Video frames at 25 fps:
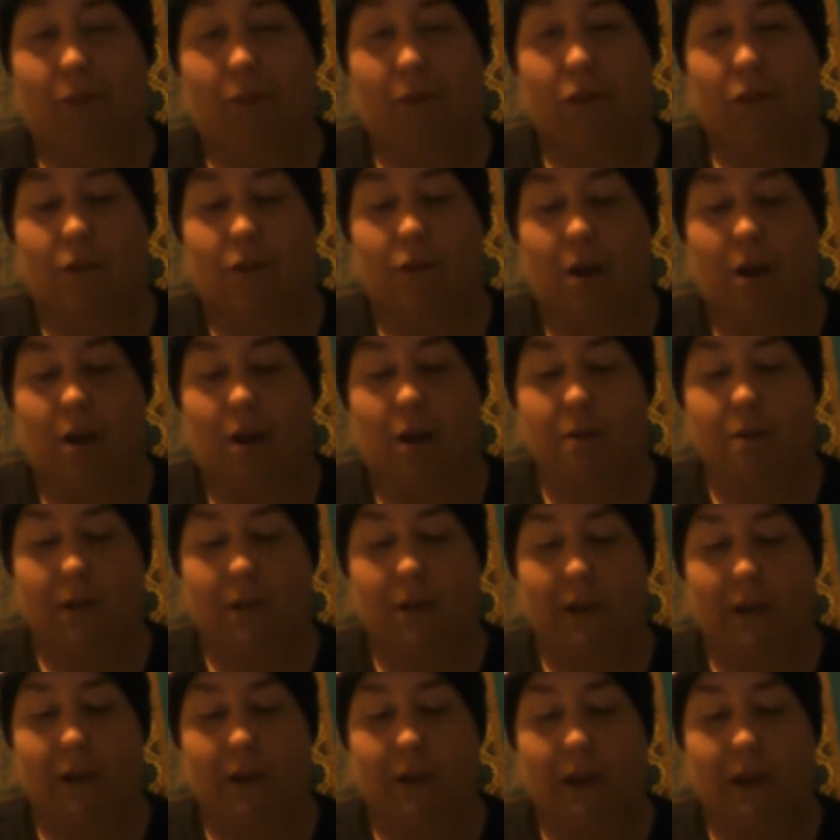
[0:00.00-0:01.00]
so I'm
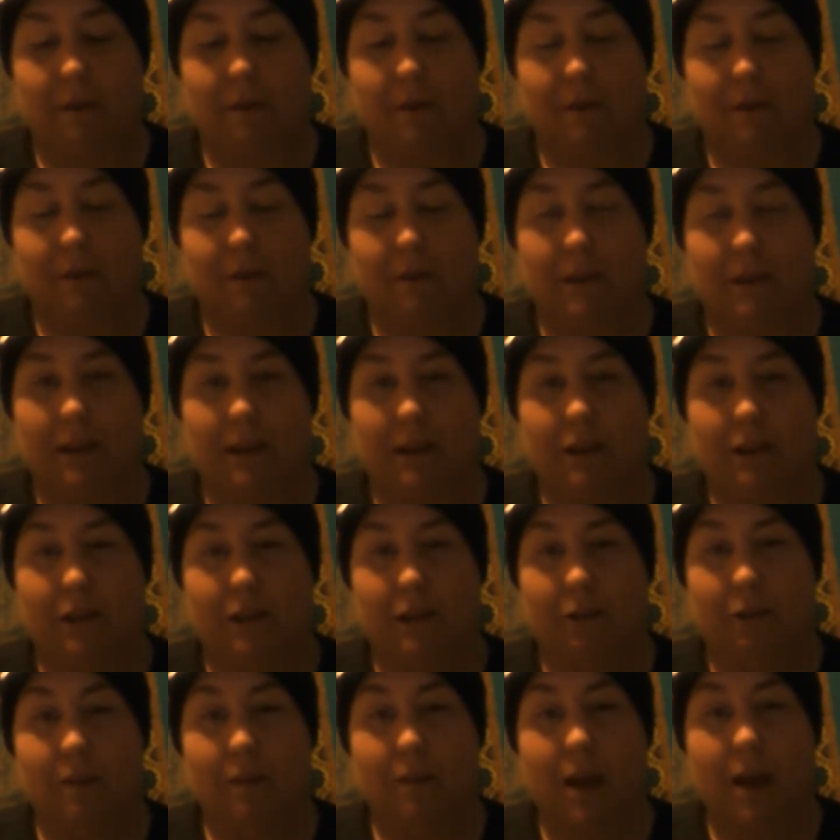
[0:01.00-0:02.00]
really happy about that too.
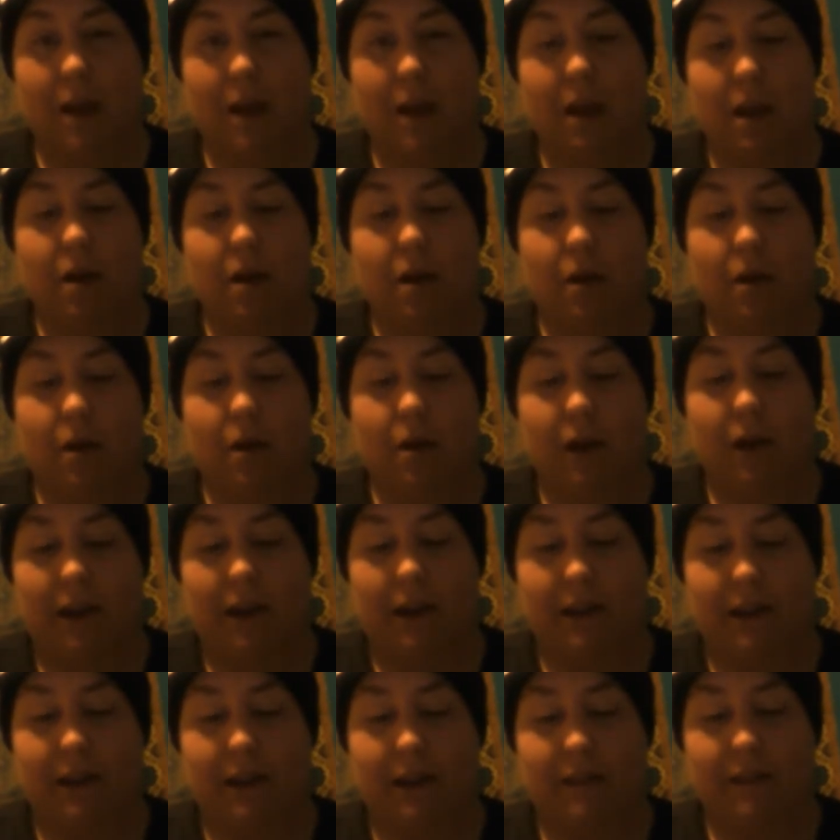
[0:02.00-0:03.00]
Okay,
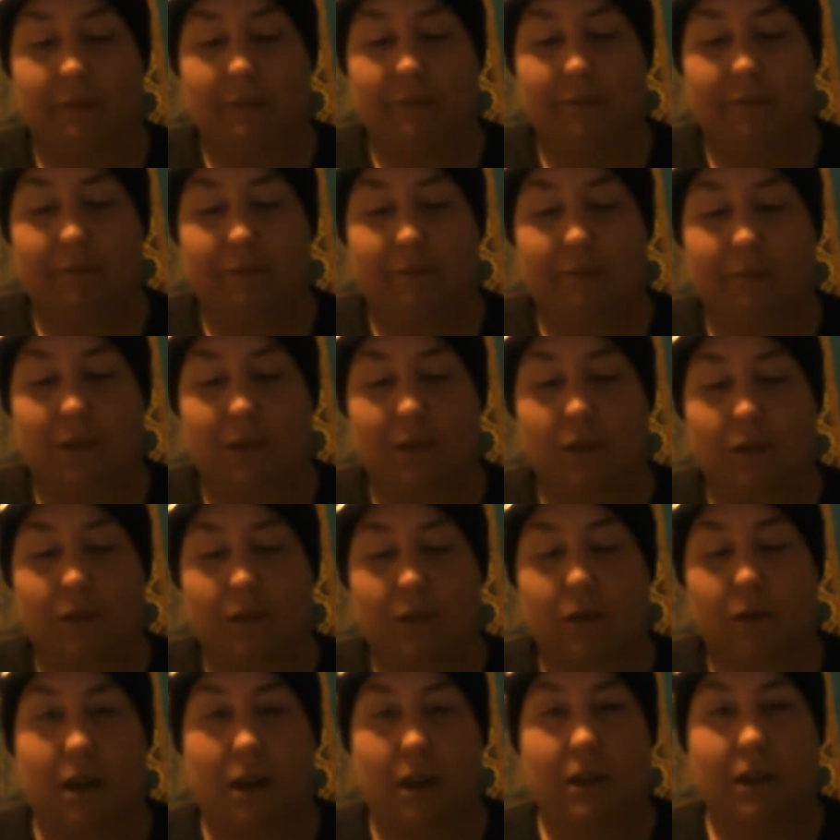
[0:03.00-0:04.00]
guys,
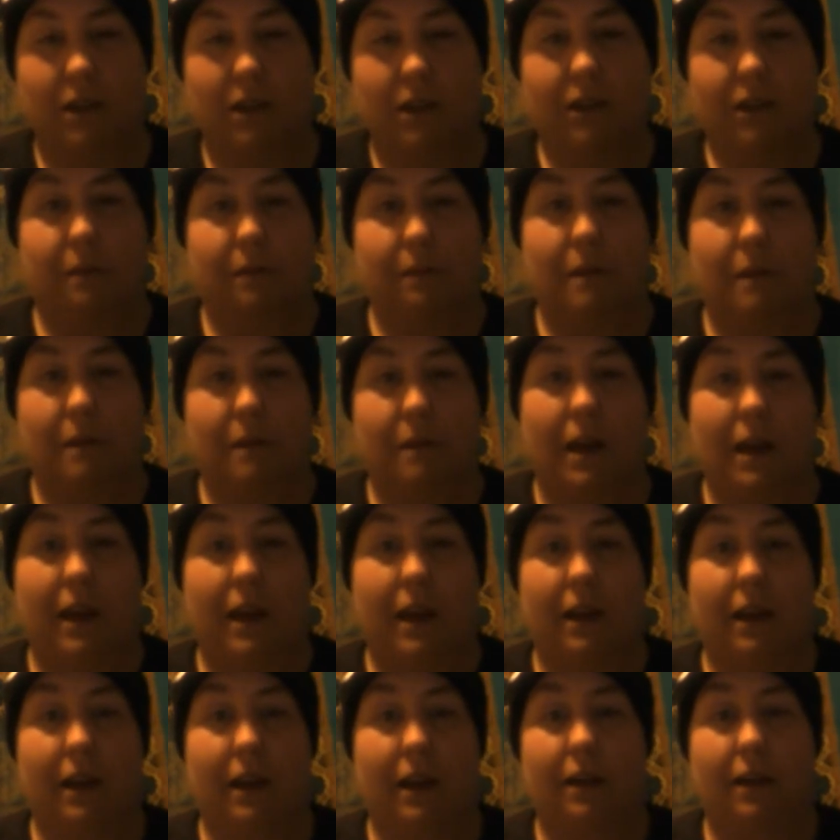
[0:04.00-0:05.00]
so that is
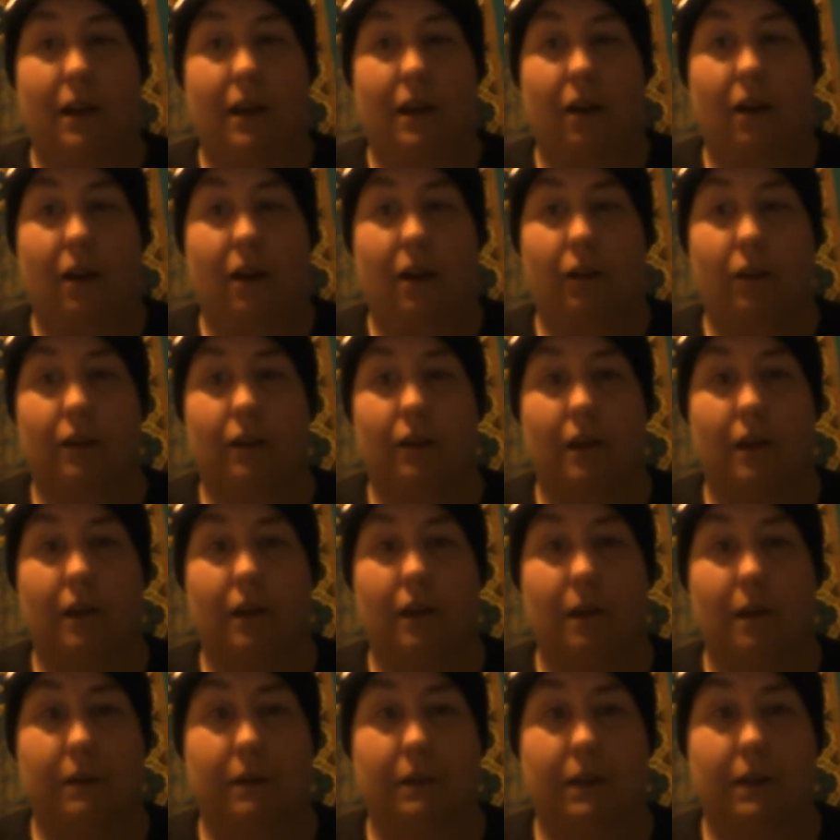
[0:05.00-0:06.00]
my health
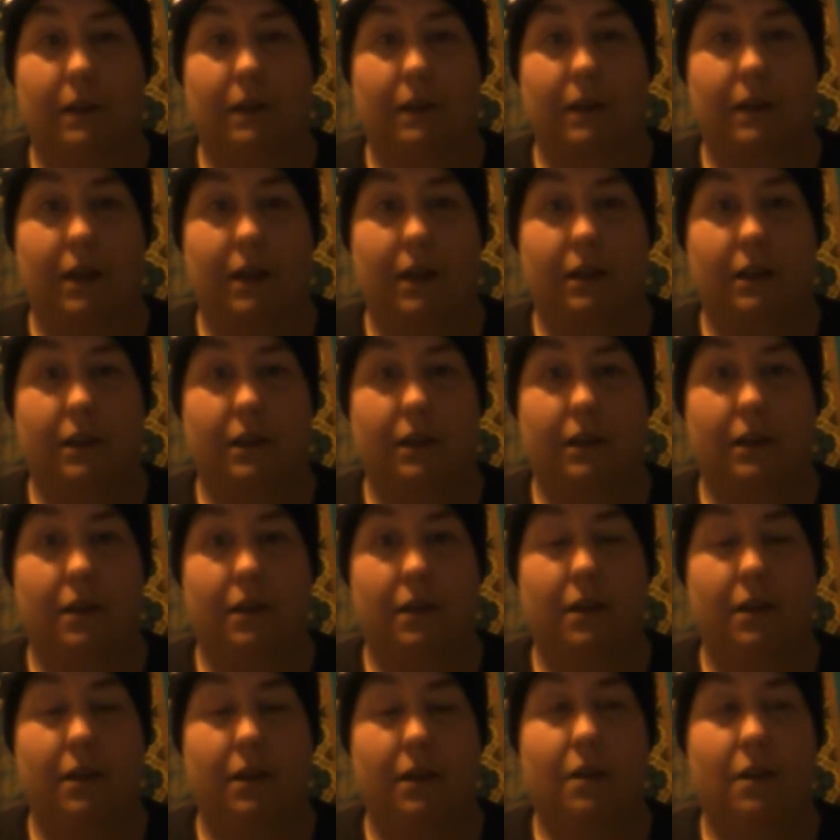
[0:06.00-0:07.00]
update.
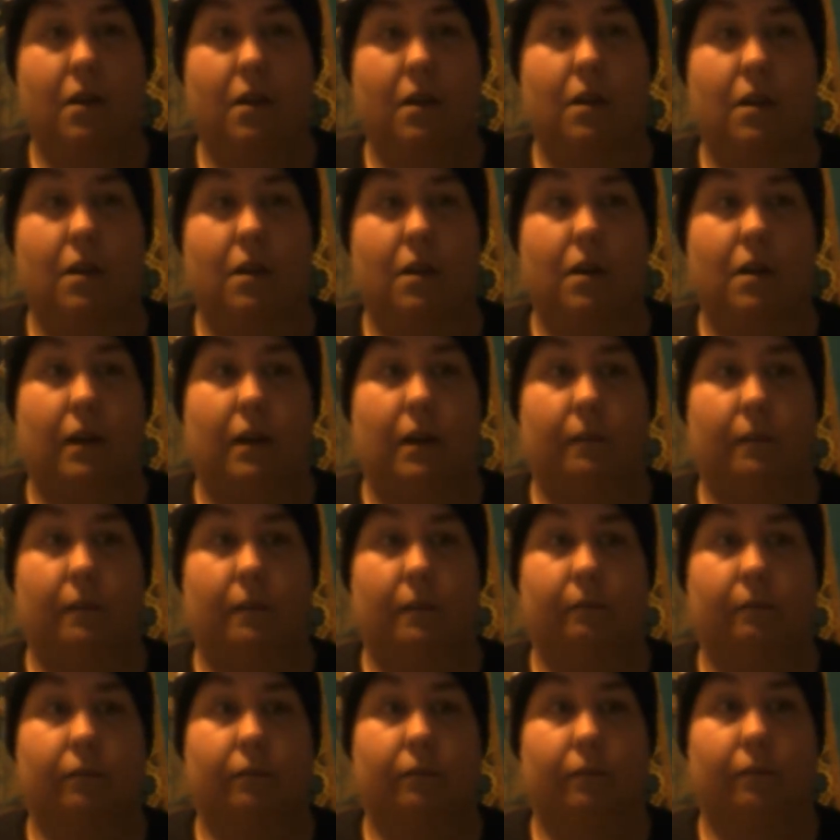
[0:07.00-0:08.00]
Um,
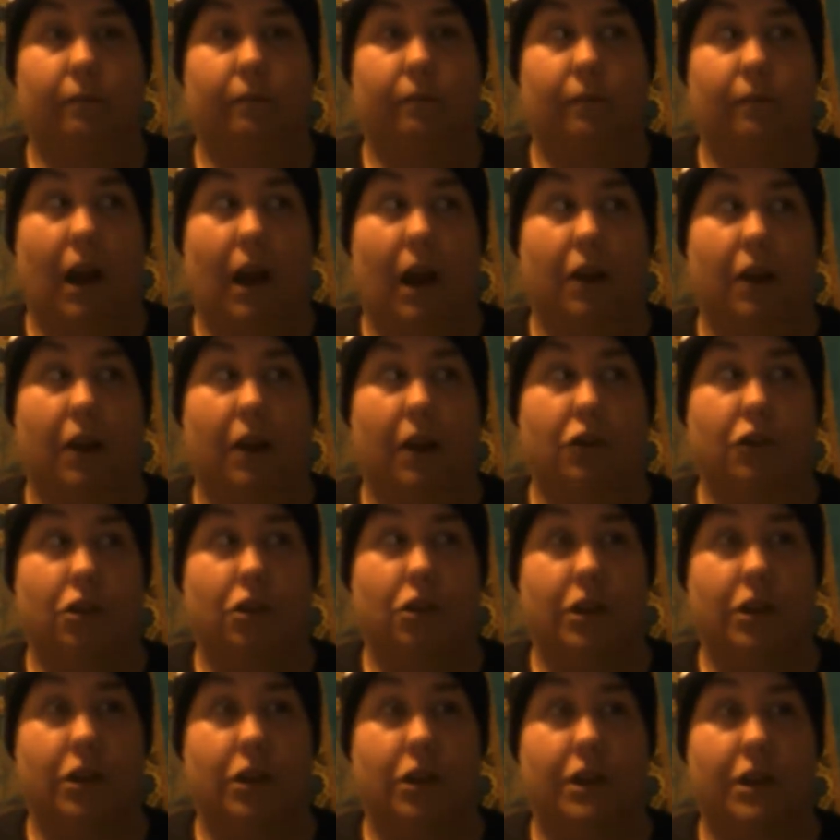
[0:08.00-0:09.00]

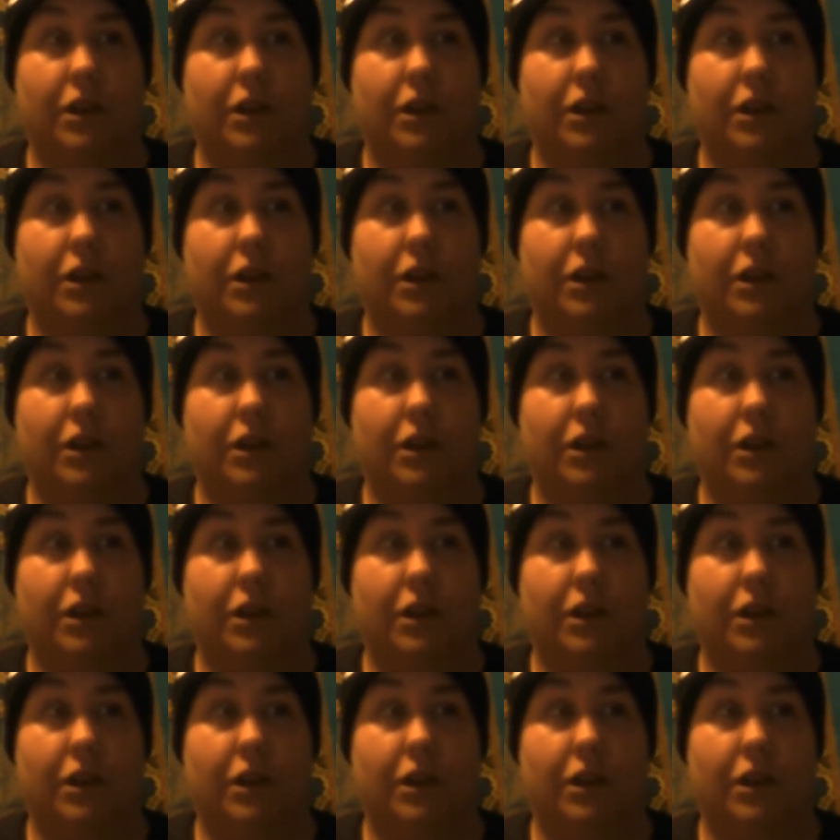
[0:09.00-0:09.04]
actually,